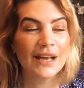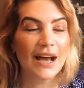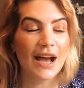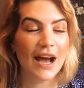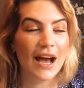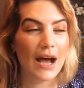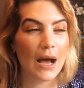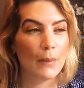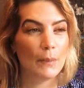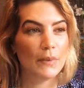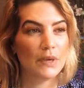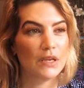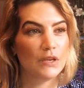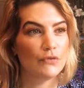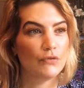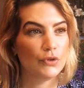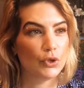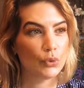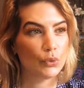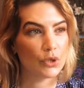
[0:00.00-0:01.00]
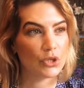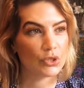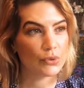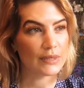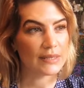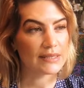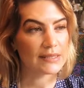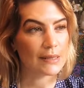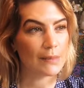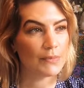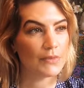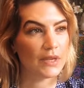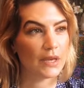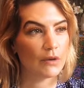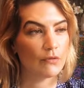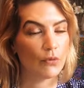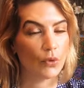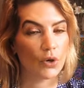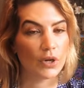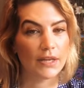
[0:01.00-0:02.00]
Um, if you were doing
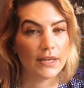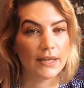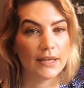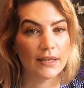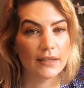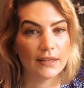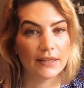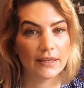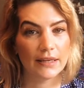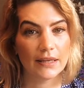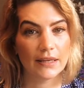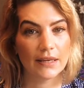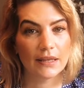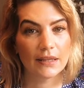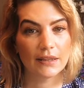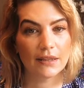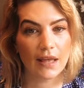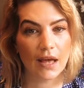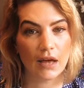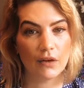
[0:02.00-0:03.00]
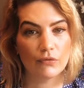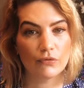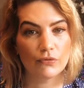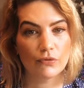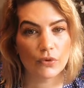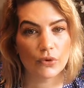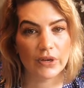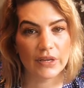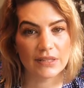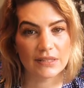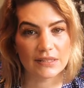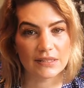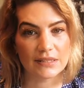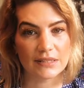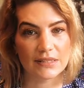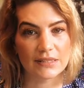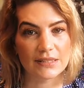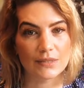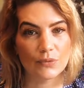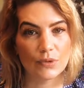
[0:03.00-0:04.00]
something for healing and love, for
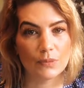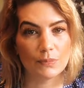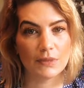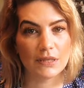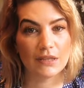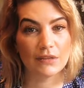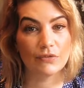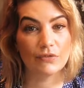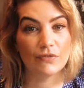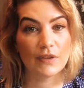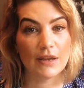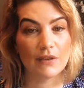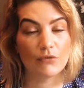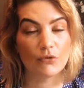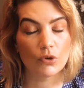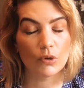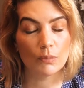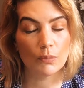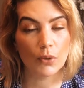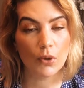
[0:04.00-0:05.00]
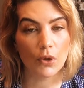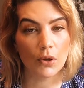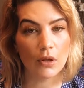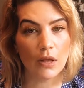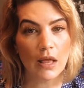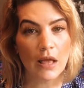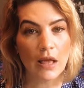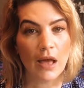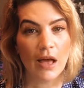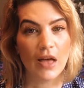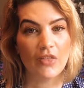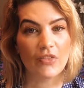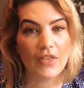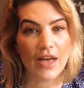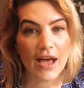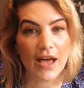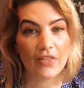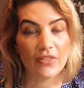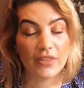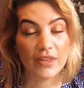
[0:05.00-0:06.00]
instance, it would be favorable
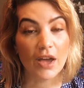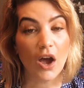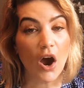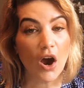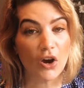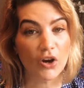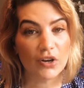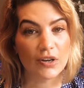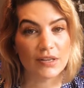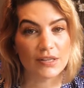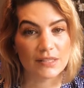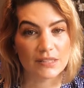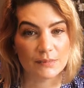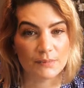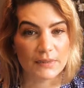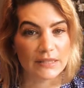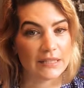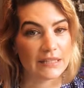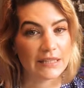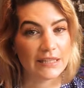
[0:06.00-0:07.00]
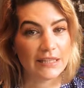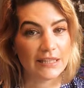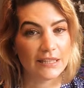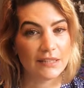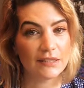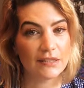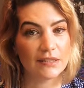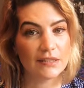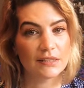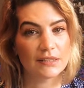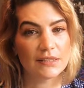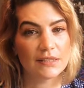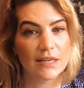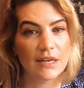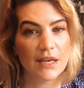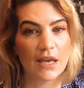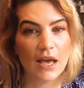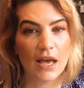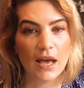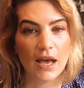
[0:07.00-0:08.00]
that the heart is being healed.
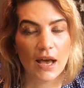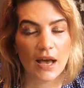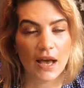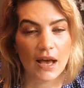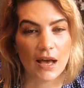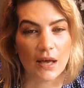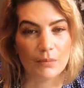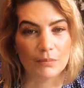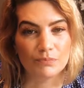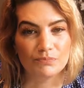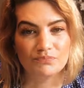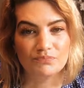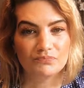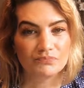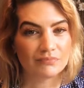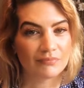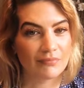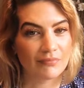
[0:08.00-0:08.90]
Um,